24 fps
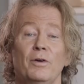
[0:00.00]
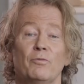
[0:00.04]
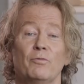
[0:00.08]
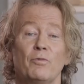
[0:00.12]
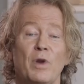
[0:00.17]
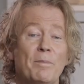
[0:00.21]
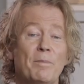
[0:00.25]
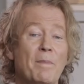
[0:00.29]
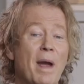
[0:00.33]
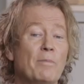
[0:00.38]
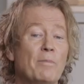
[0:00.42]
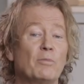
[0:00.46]

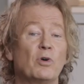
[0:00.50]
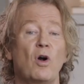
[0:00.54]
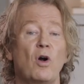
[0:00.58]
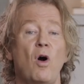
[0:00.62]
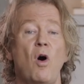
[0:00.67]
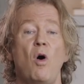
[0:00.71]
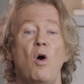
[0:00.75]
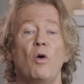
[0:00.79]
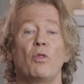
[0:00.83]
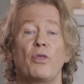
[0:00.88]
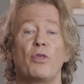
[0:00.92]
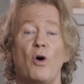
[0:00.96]
Remember,
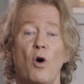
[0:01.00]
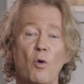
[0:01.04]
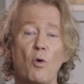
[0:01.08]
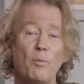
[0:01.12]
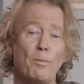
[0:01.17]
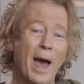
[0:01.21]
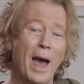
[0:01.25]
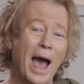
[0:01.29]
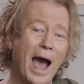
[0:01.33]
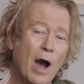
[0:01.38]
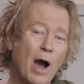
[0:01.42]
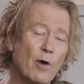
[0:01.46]
although
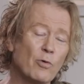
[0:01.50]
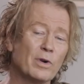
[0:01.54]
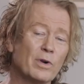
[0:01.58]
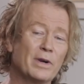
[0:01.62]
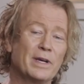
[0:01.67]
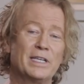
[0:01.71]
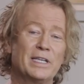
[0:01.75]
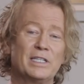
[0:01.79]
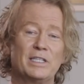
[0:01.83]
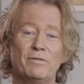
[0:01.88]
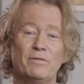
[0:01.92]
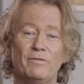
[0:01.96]
power
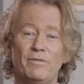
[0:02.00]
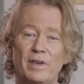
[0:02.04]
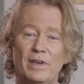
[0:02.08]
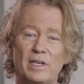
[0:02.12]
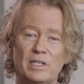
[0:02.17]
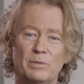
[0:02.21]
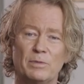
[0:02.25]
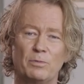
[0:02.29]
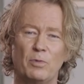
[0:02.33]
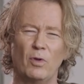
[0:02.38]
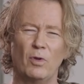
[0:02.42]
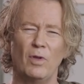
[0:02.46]
is
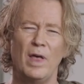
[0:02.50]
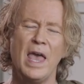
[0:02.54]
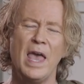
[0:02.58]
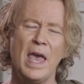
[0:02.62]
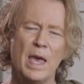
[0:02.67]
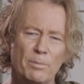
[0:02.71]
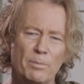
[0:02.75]
invisible,